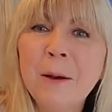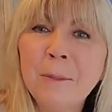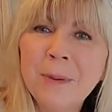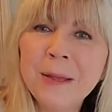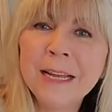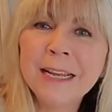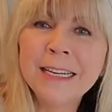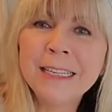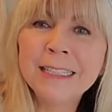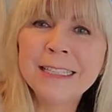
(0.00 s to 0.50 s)
but
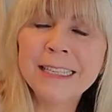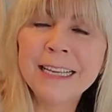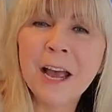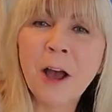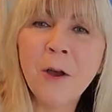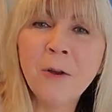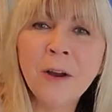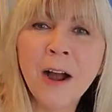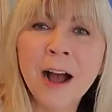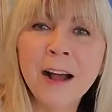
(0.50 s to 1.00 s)
it is the
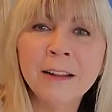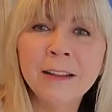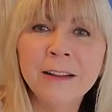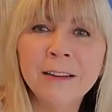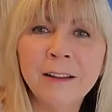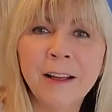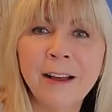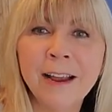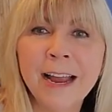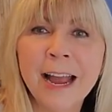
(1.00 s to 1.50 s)
Oak Island
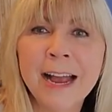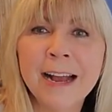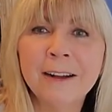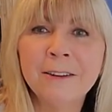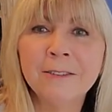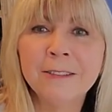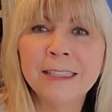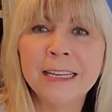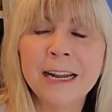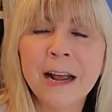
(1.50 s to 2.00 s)

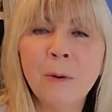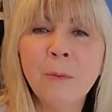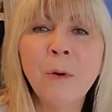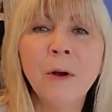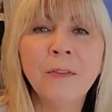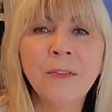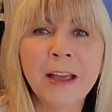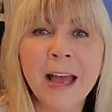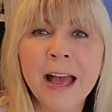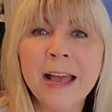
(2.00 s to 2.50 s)
Lighthouse, and I
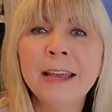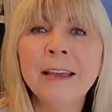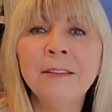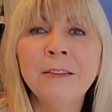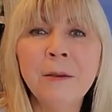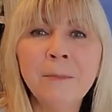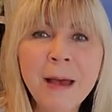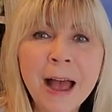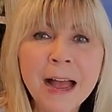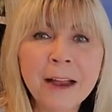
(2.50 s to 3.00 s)
want that in
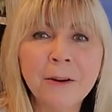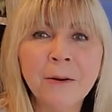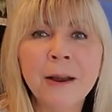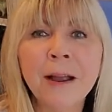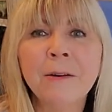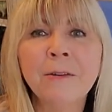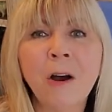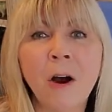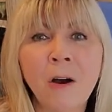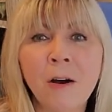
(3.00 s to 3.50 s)
the
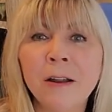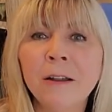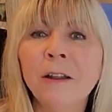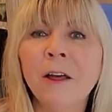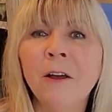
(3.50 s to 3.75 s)
background on